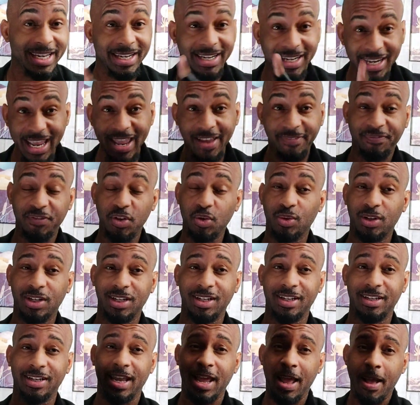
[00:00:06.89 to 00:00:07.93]
And if you
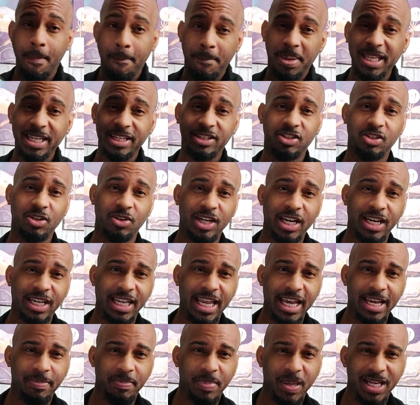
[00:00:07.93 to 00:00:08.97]
could, please turn that
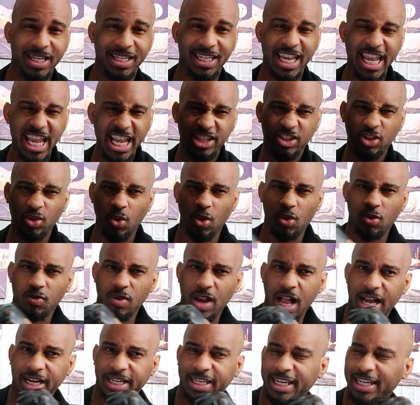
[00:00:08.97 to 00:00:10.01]
like button into a
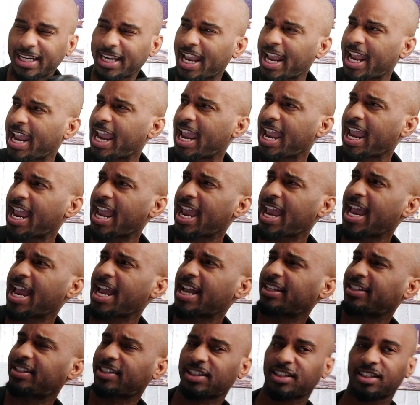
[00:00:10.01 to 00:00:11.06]
rocket
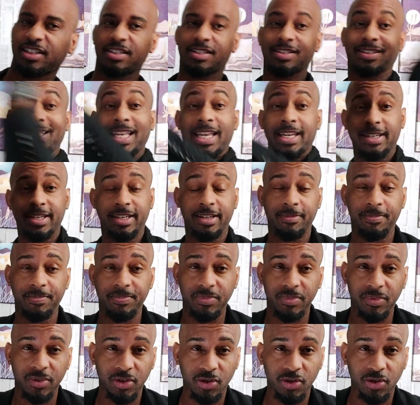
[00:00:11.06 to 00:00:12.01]
and send it